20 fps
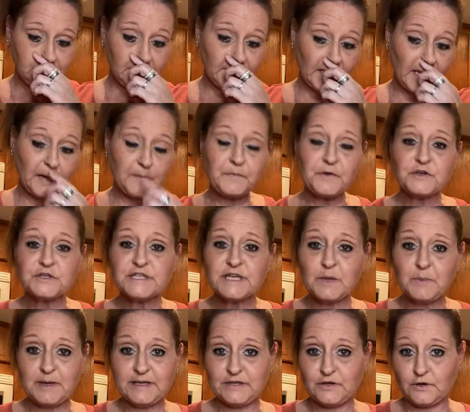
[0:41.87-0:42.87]
They're
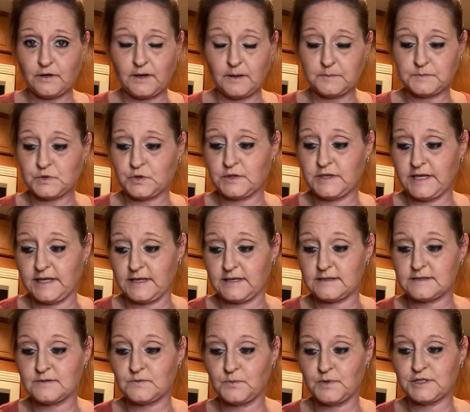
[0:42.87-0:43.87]
Chickpea
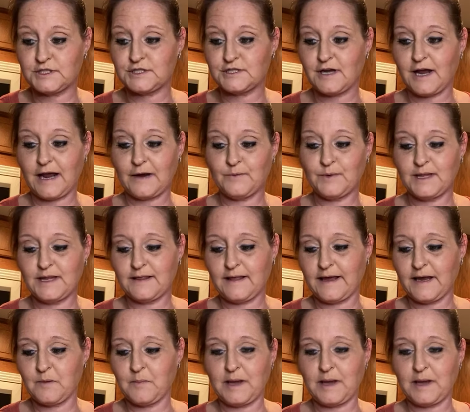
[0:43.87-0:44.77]
tortillas, which I really like them.